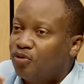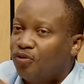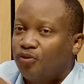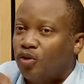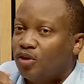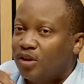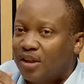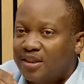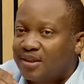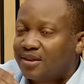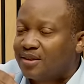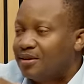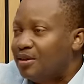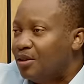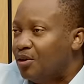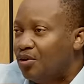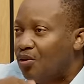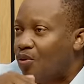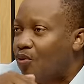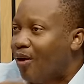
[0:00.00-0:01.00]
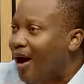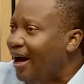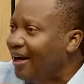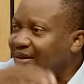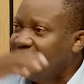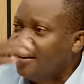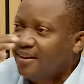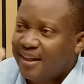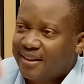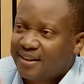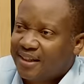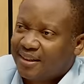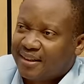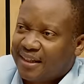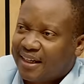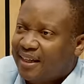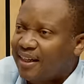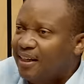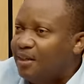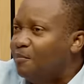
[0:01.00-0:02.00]
for this wild thing that says
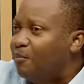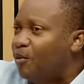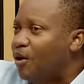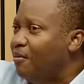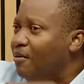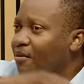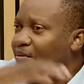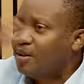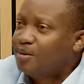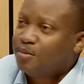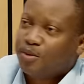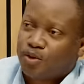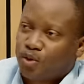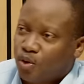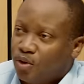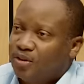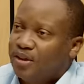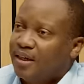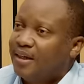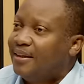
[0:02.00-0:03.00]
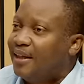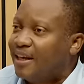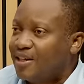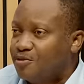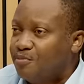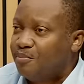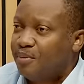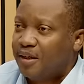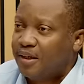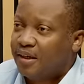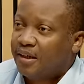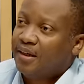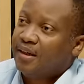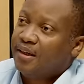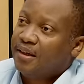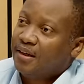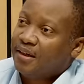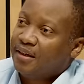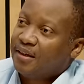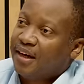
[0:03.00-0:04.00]
cadre deployment must be thrown in a dustbin.
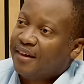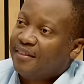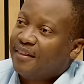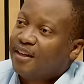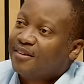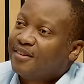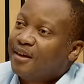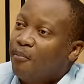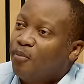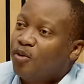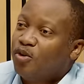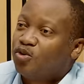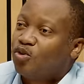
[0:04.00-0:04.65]
And then somebody's